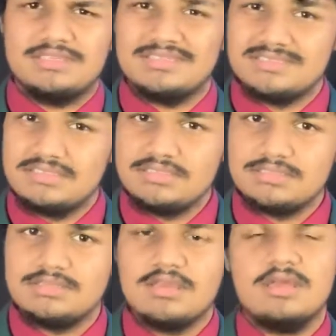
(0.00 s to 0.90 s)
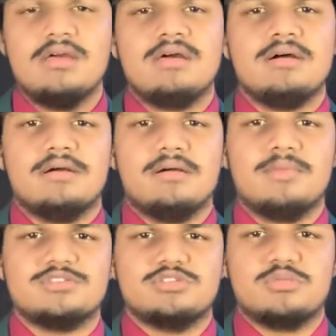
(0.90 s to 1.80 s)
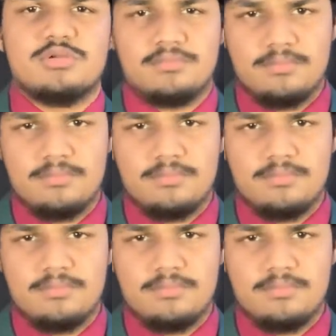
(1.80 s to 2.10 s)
distanced. I'll see you tomorrow.